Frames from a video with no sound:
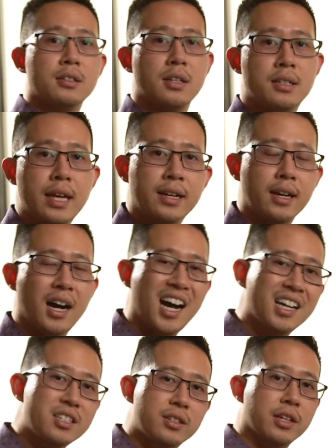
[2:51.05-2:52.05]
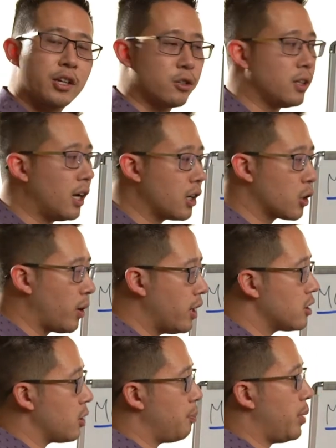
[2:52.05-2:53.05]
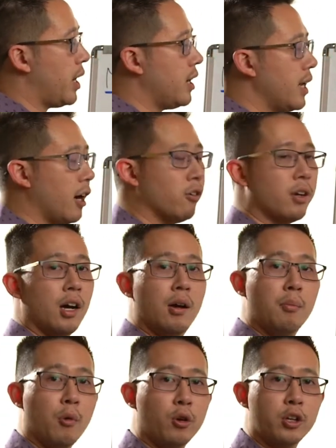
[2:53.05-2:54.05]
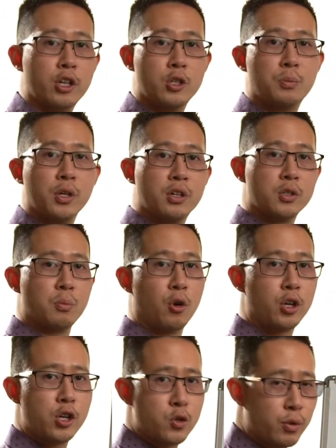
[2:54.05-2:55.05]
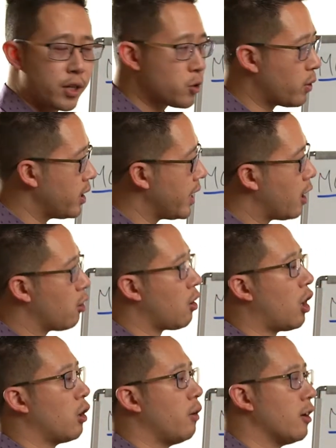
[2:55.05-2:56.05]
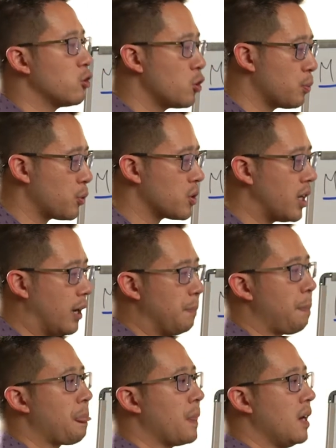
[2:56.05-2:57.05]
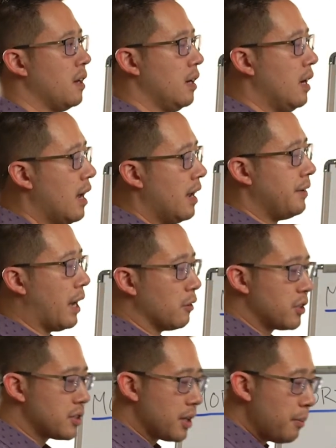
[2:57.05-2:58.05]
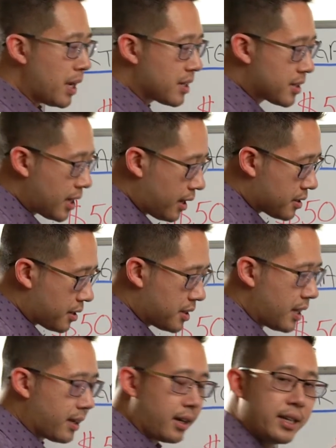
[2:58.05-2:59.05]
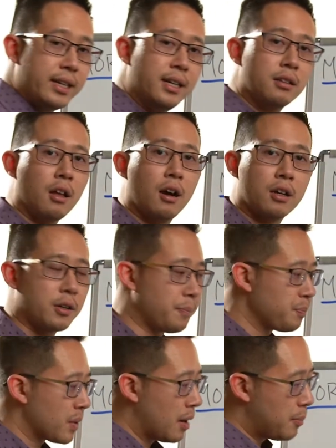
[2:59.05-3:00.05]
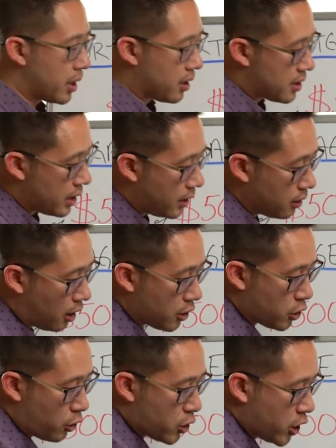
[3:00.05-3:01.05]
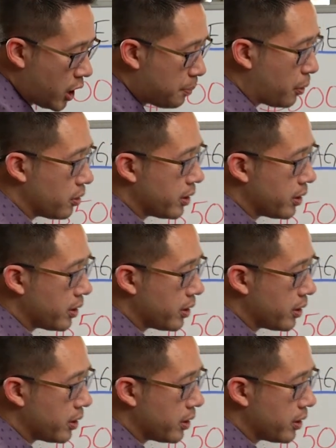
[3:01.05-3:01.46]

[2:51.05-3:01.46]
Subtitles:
to take an unsecured line of credit to pay down a mortgage because mortgage rates right now are around 2%. Now, does it make sense to take a HELOC? Because HELOCs are cheaper